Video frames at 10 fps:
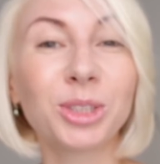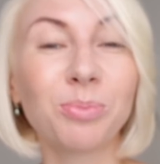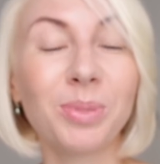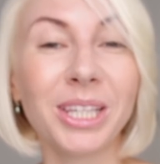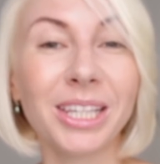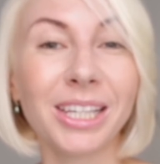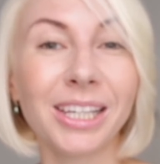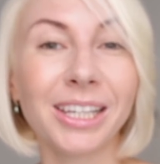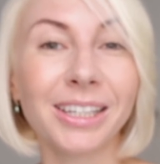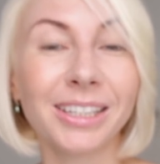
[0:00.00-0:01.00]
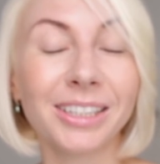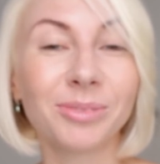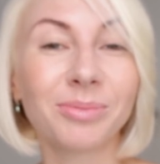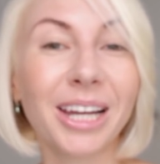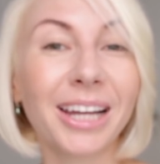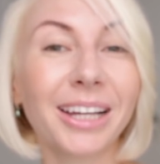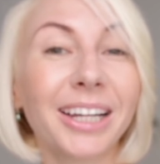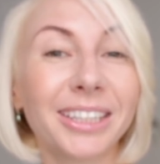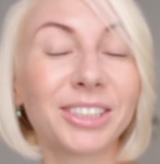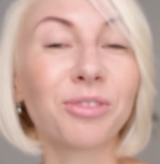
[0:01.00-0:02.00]
to be a
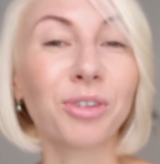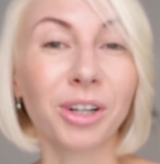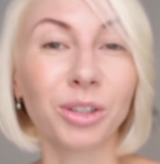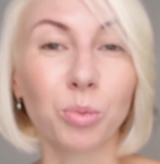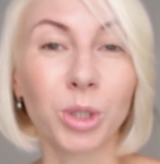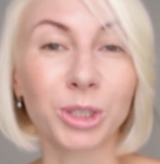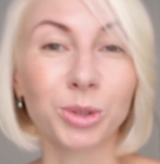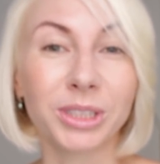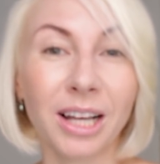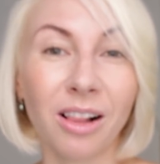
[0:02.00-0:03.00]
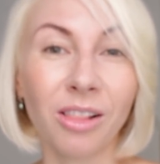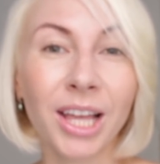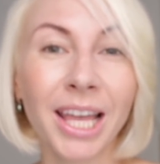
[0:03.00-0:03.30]
difficult one to tell.